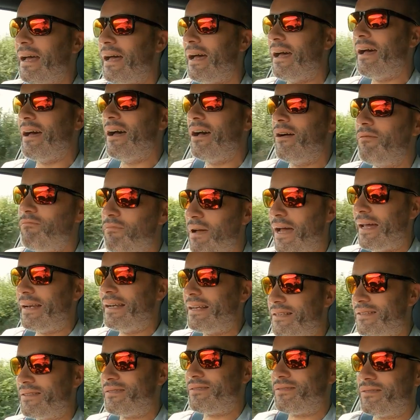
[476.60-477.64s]
and
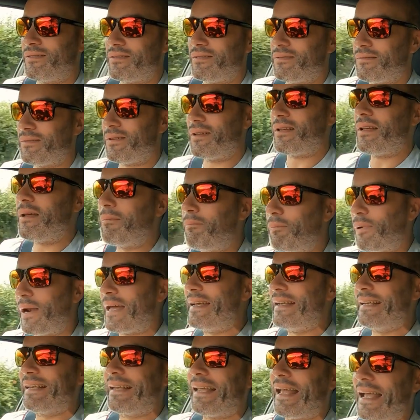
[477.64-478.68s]
it's a
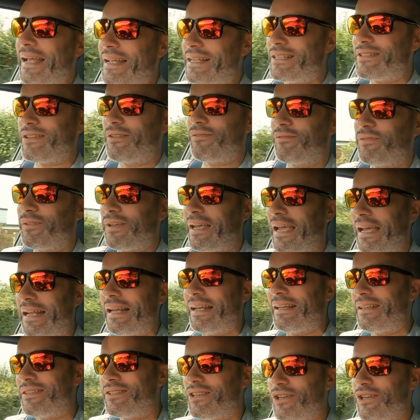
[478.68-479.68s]
blatant case of killing